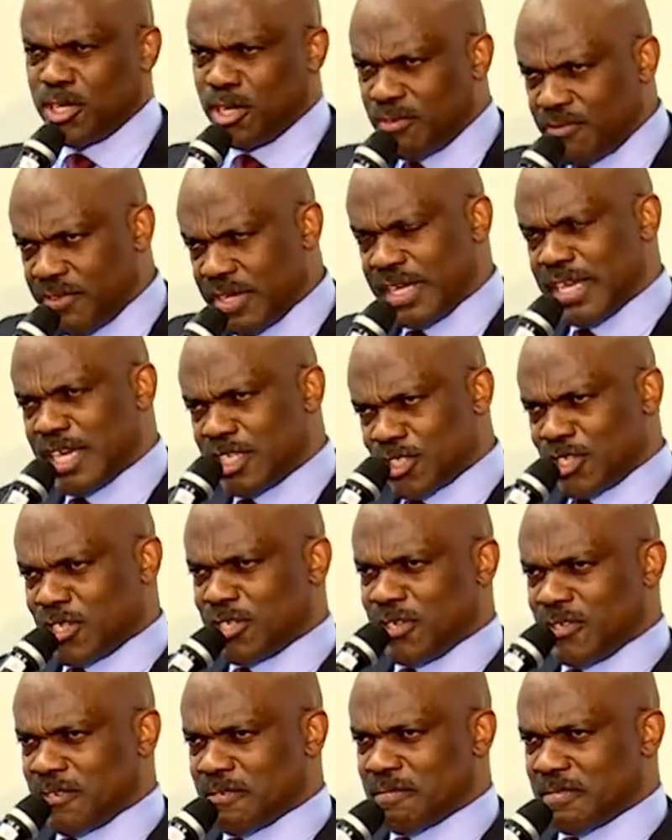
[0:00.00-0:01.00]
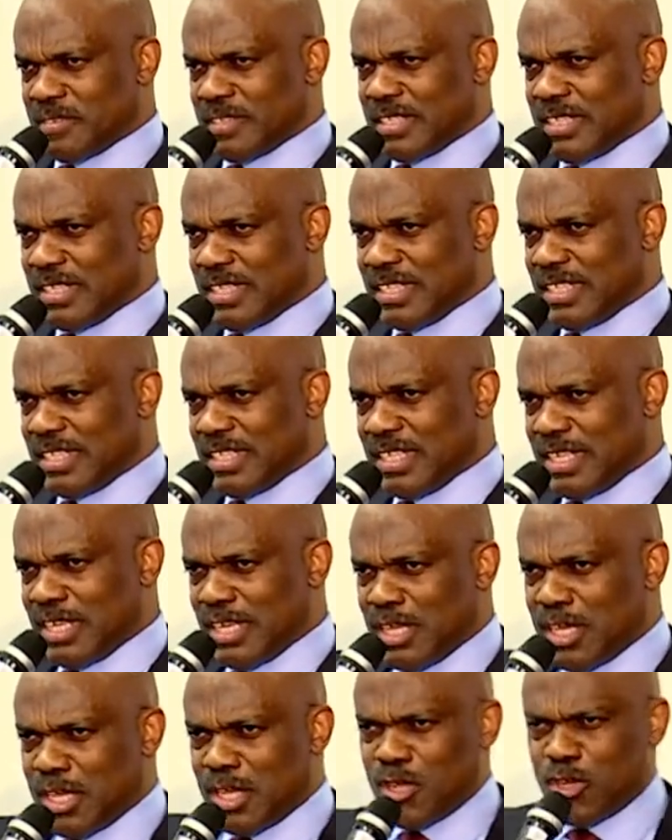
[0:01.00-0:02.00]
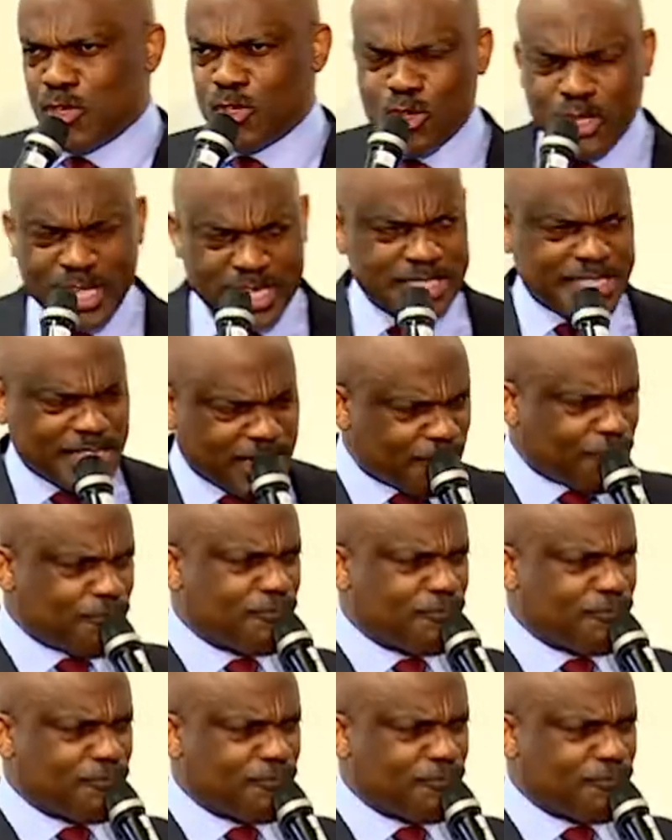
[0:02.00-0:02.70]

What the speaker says: to living, yes or no? Is there a